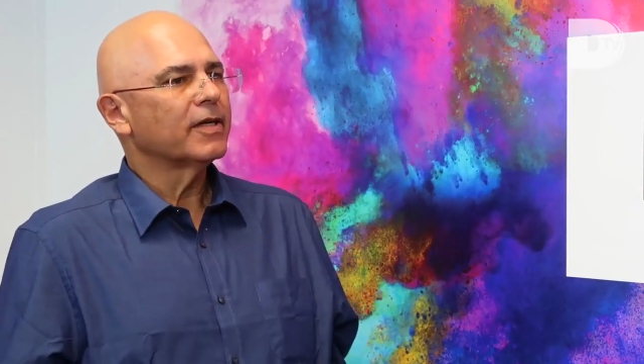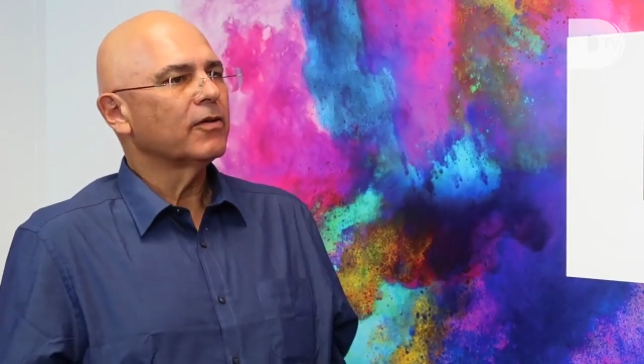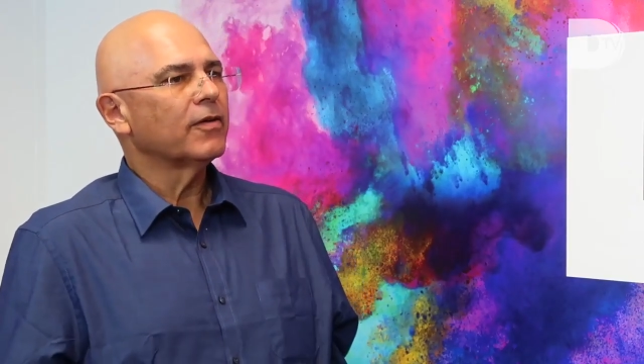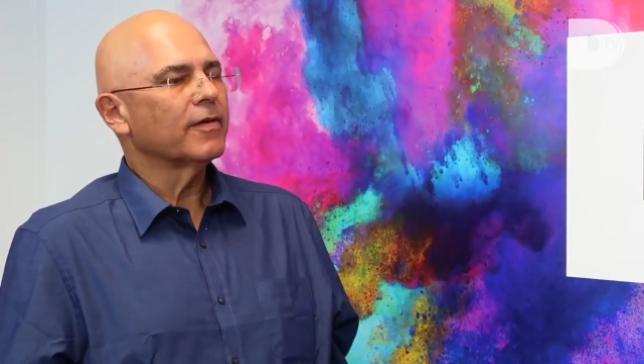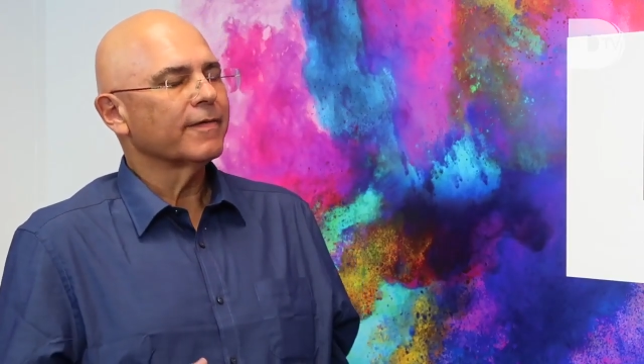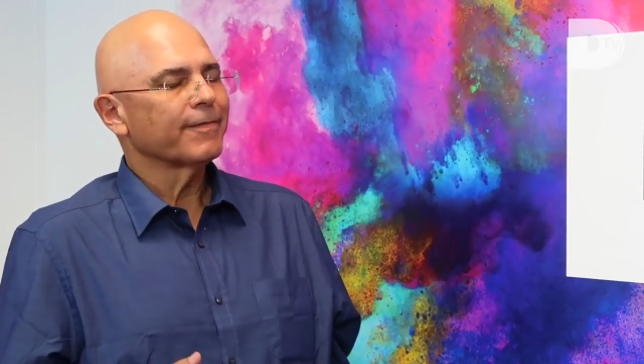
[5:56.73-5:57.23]

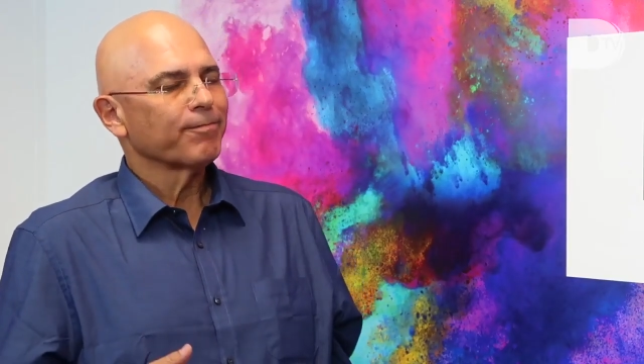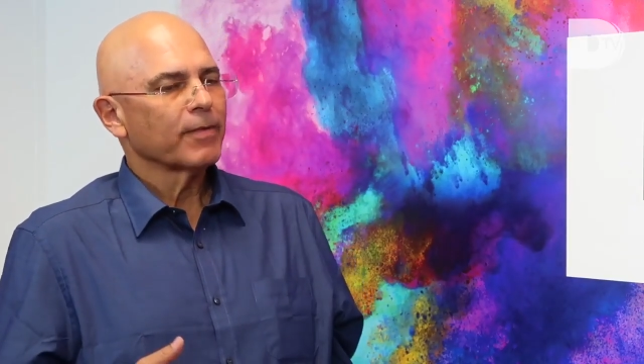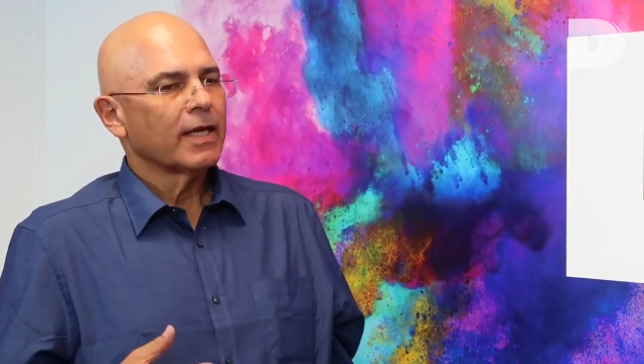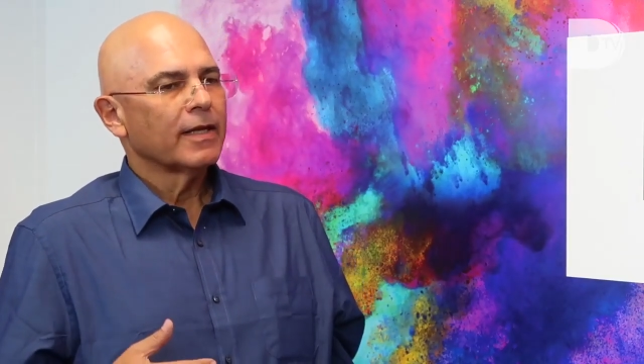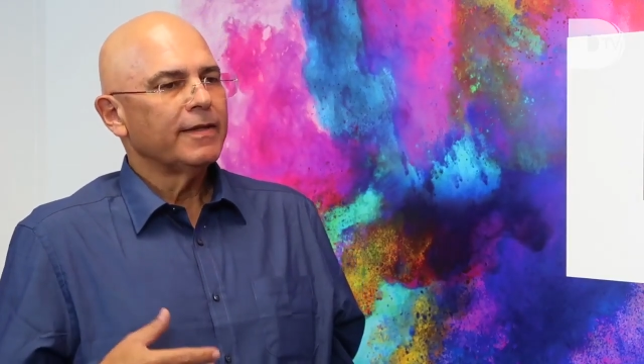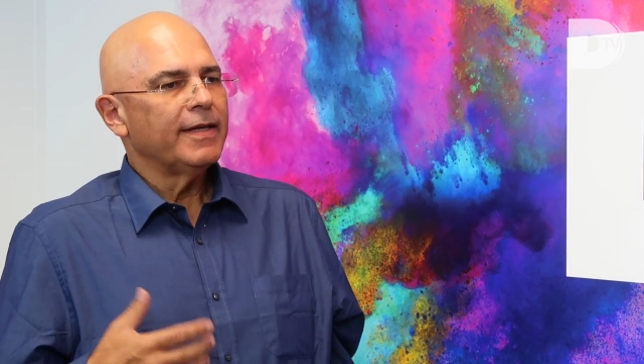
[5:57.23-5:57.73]
because
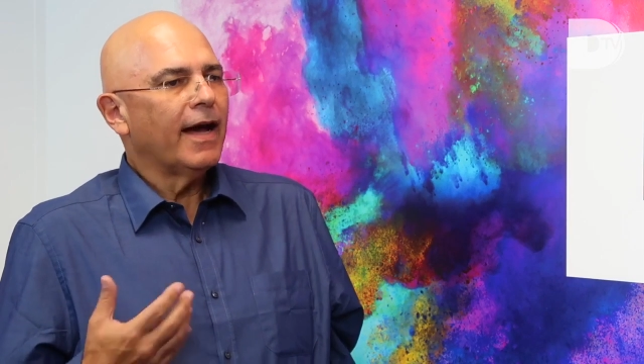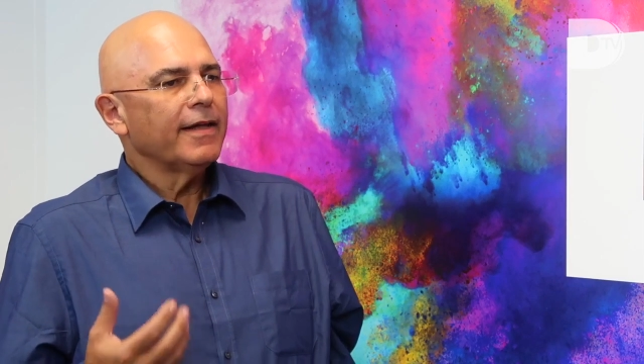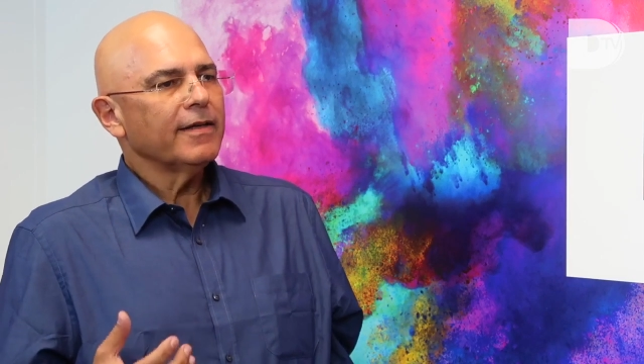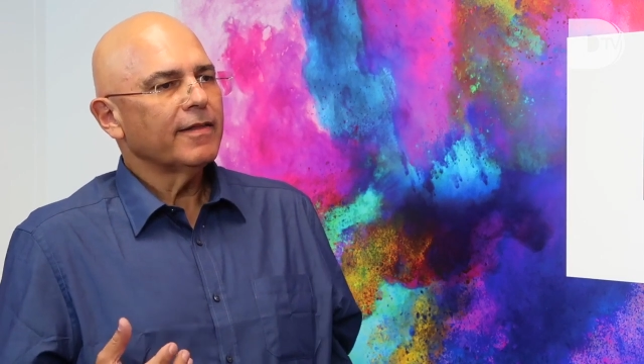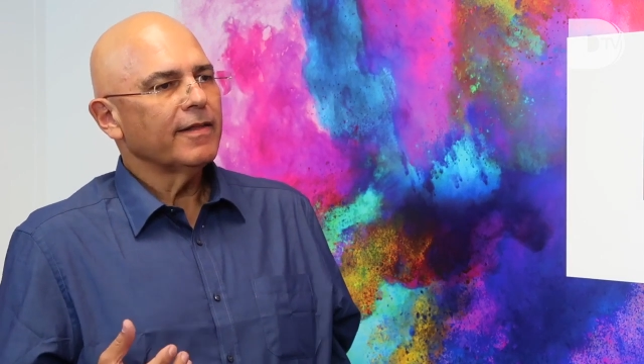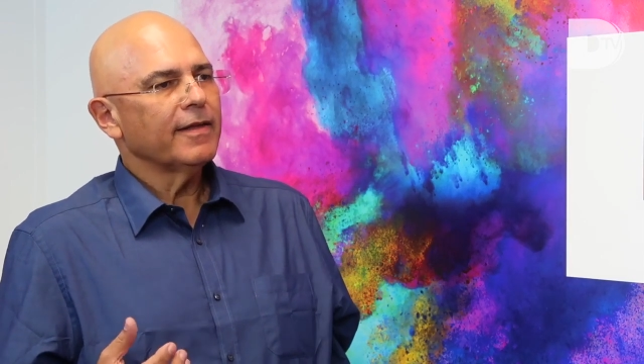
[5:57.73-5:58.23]
the
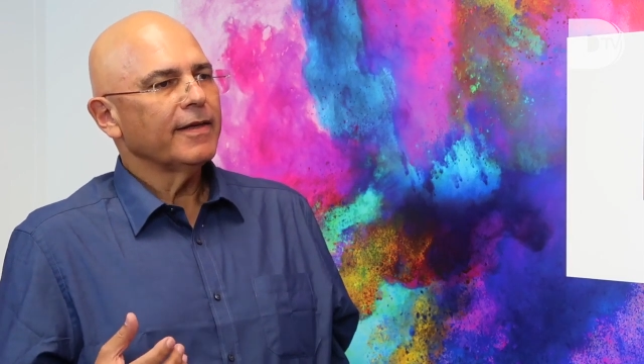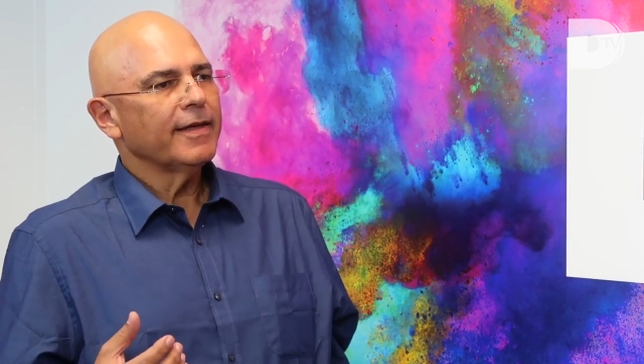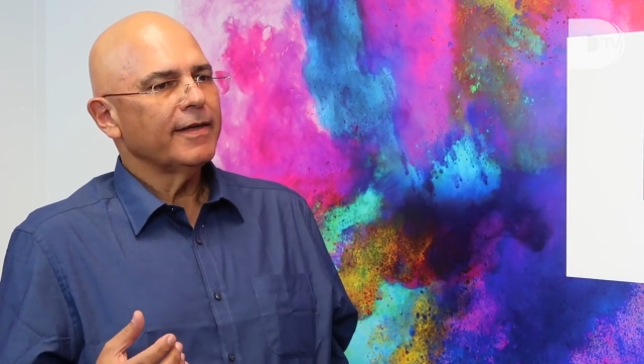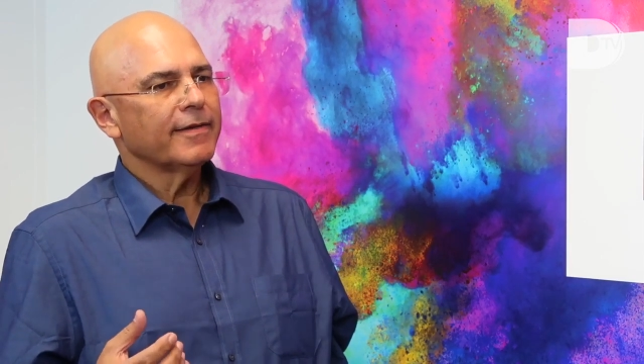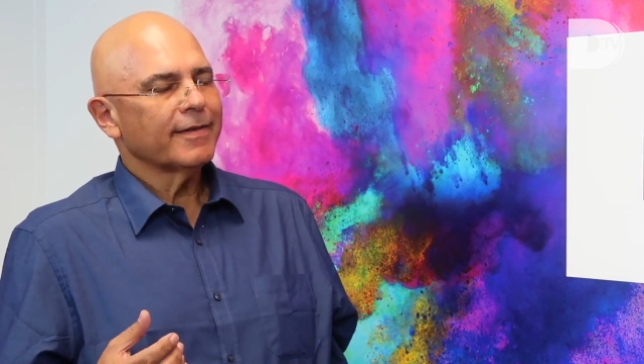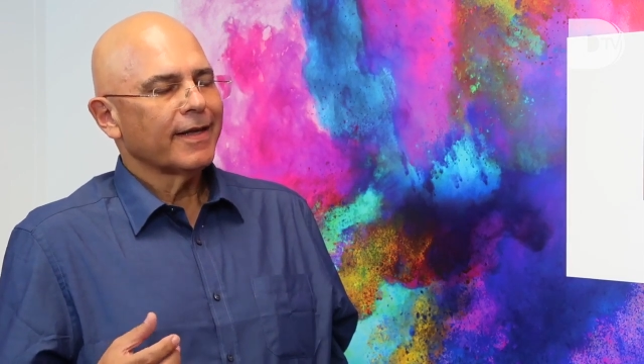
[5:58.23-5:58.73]
other thing
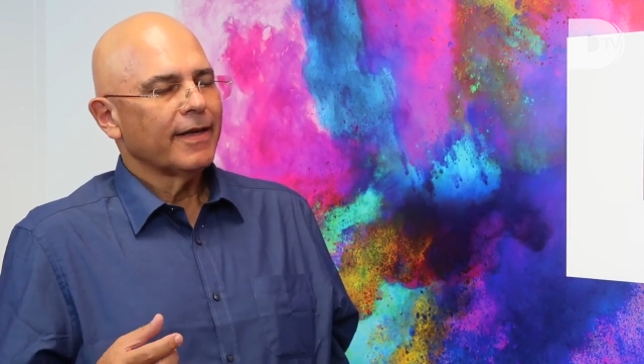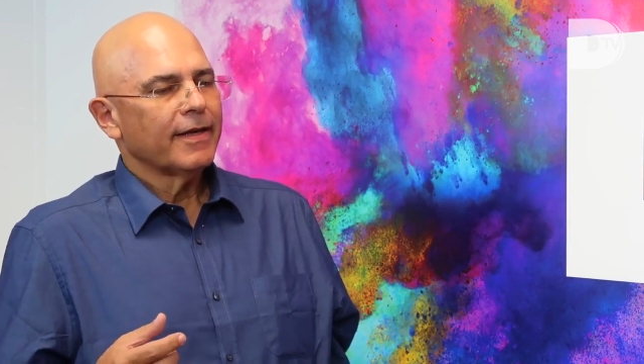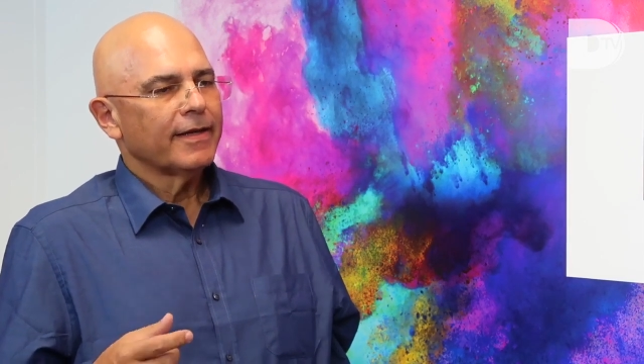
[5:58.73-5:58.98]
is